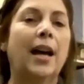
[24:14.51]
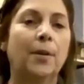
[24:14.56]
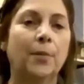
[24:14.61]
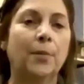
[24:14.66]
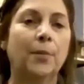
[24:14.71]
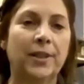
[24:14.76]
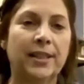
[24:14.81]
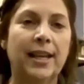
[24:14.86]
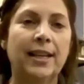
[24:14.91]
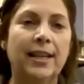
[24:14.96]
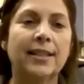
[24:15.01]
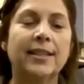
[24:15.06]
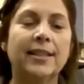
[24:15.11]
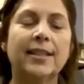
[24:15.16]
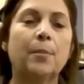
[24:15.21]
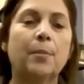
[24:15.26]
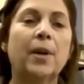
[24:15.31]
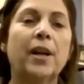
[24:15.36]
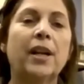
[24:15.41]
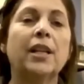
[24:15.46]
I would say
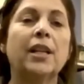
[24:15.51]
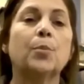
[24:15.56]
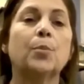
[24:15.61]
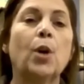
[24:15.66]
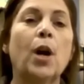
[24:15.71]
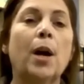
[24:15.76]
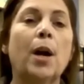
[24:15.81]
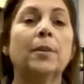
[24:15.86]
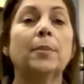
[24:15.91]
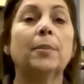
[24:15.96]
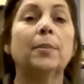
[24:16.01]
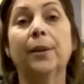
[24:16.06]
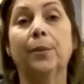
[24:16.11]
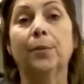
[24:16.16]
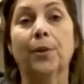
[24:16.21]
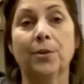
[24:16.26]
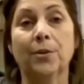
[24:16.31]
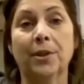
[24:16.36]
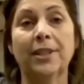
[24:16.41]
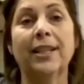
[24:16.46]
somebody is probably
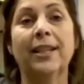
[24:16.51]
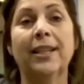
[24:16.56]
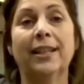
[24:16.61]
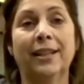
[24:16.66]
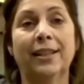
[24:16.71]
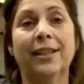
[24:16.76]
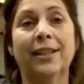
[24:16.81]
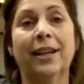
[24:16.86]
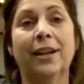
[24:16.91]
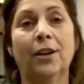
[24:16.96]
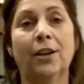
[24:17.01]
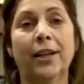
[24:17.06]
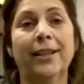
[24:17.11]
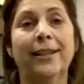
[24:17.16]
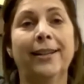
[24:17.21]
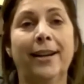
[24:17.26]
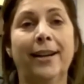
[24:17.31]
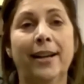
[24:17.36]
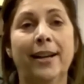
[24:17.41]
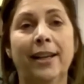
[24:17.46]
roosting in there
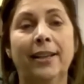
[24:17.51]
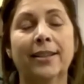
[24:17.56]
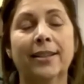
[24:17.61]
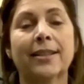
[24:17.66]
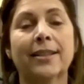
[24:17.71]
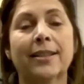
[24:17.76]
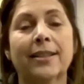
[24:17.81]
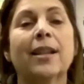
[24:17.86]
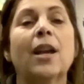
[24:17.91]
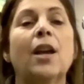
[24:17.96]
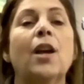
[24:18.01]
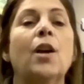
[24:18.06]
at night.